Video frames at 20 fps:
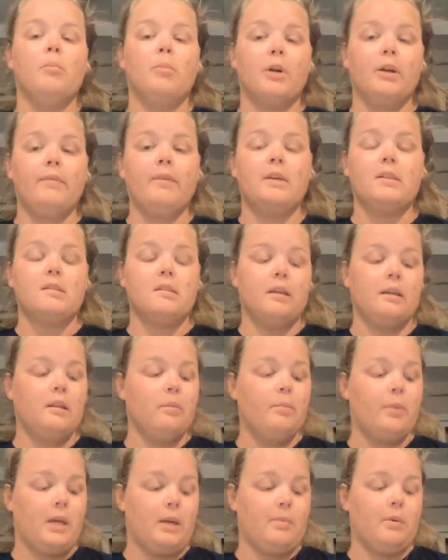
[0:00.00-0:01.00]
Previously,
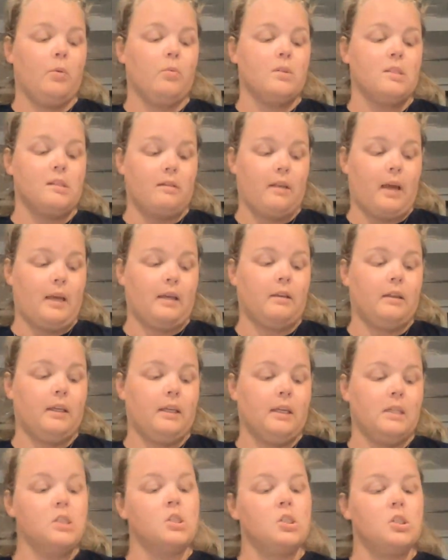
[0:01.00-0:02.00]
the baby was likely
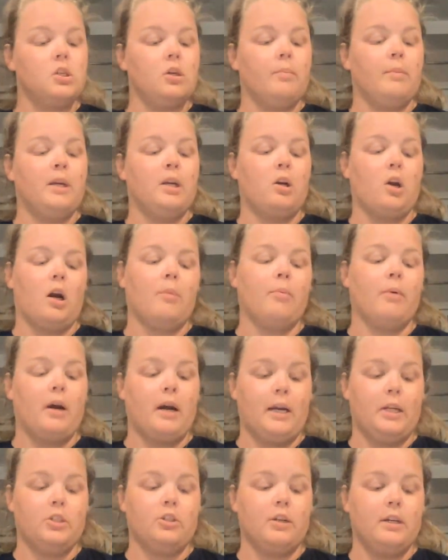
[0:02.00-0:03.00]
consuming
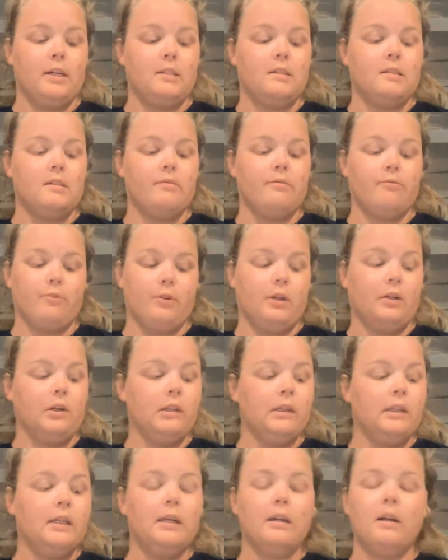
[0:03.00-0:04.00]
carbohydrates
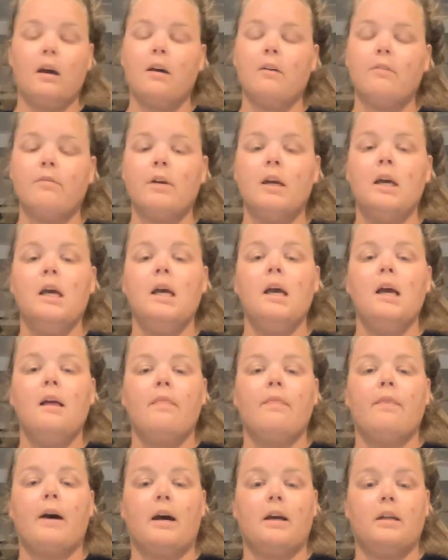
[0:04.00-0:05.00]
frequently enough
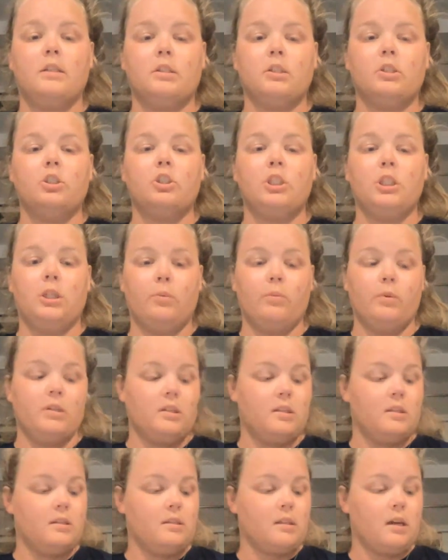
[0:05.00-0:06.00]
that she
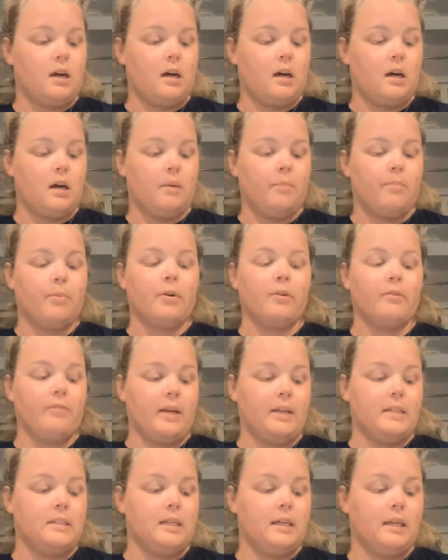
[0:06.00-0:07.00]
was
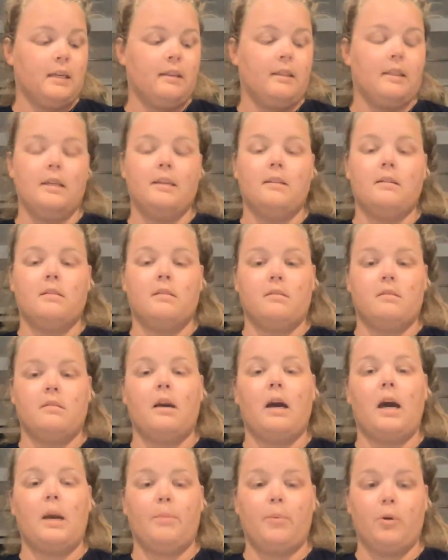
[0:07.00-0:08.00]
preventing these
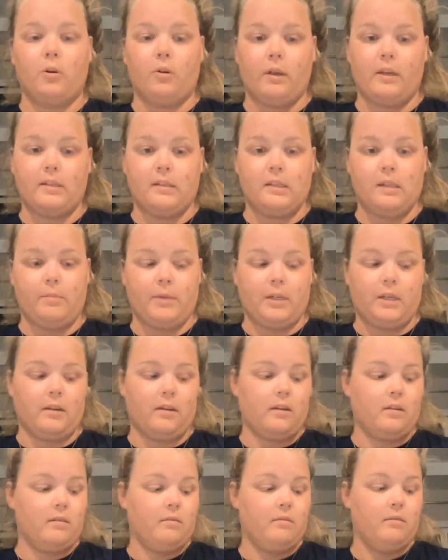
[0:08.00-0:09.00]
hypoglycemic
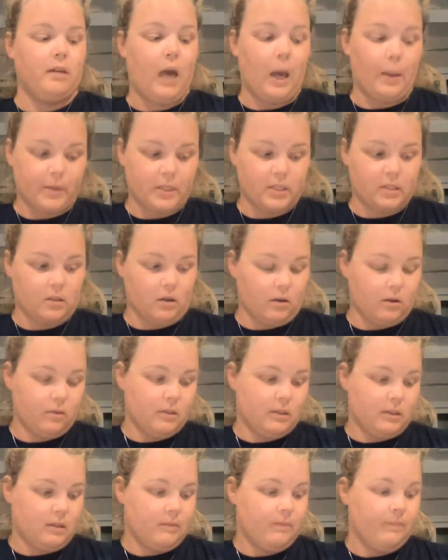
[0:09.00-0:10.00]

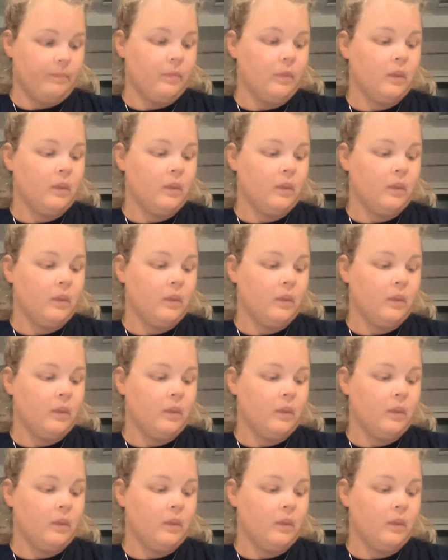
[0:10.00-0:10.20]
episodes.